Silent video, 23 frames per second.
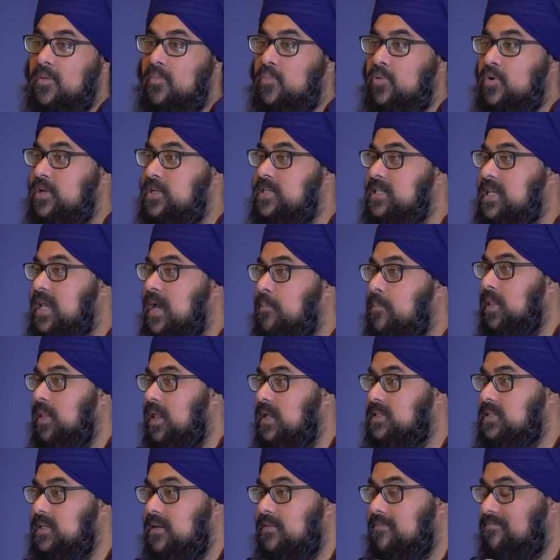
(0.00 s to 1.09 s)
priests
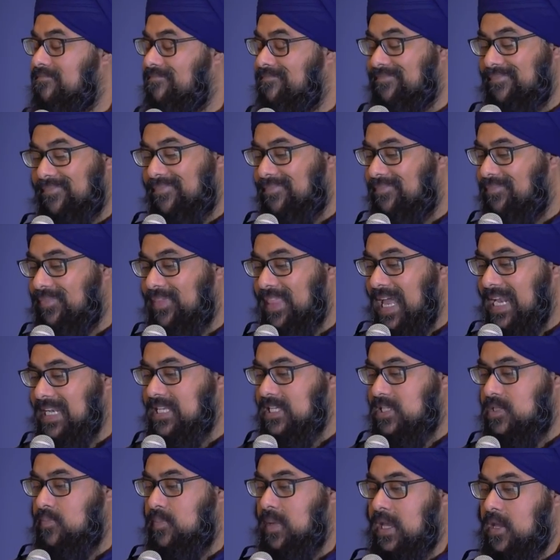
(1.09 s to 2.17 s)
blessed, that
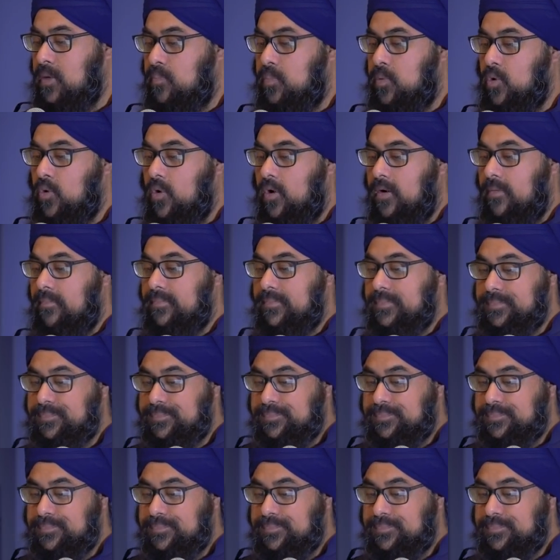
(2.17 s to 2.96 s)
doesn't make it pure.